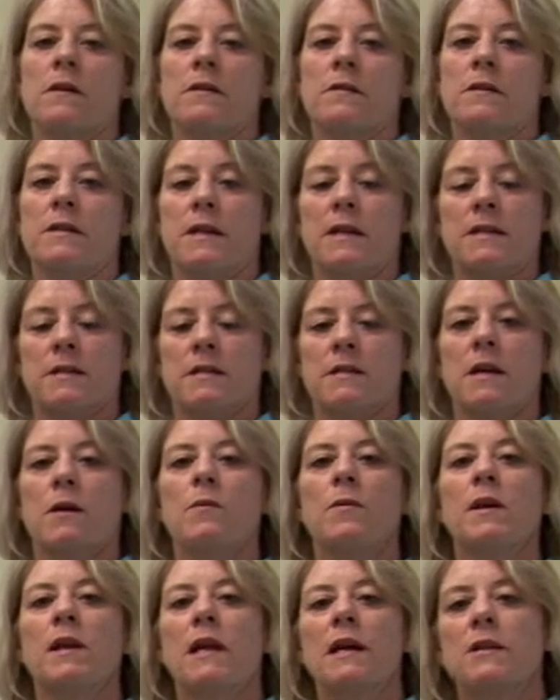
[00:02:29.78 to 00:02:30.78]
The next thing
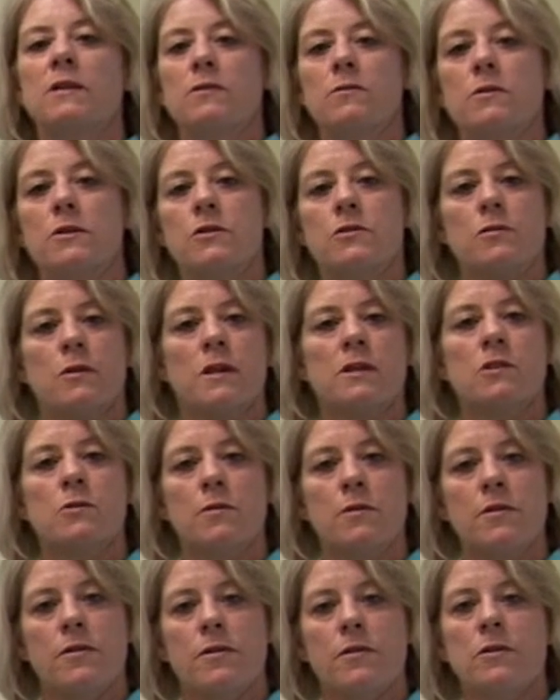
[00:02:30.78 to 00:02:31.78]
we'd like to address
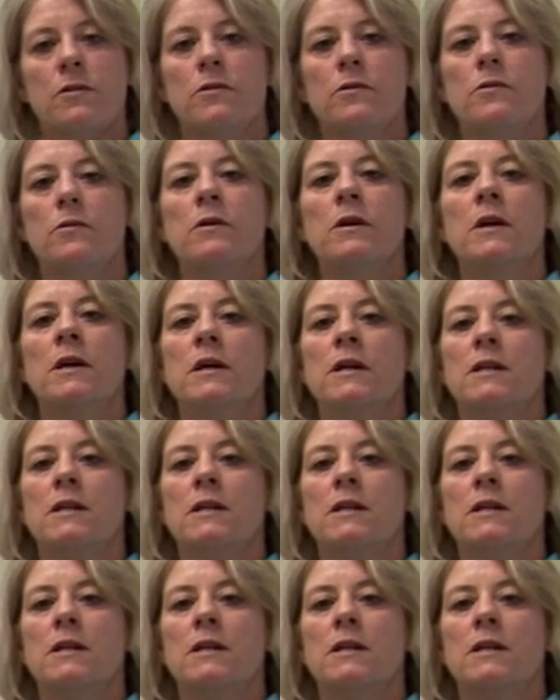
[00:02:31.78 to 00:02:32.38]
with you